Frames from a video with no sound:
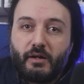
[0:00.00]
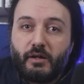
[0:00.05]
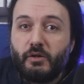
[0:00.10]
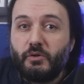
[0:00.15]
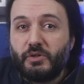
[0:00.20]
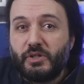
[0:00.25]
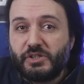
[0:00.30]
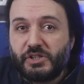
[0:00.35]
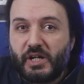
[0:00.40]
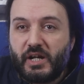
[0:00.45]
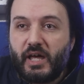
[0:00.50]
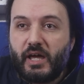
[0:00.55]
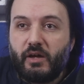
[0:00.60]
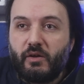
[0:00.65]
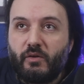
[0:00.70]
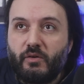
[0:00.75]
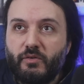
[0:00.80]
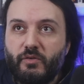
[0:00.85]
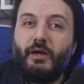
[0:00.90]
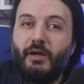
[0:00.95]
Rio de
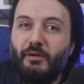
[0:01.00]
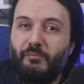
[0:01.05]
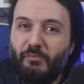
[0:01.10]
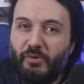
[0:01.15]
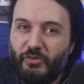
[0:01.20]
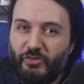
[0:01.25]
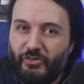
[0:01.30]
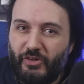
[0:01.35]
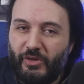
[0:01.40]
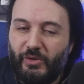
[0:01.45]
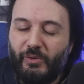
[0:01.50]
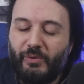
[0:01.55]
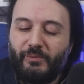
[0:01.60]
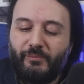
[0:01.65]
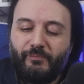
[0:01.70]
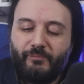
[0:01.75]
Janeiro in Brazil.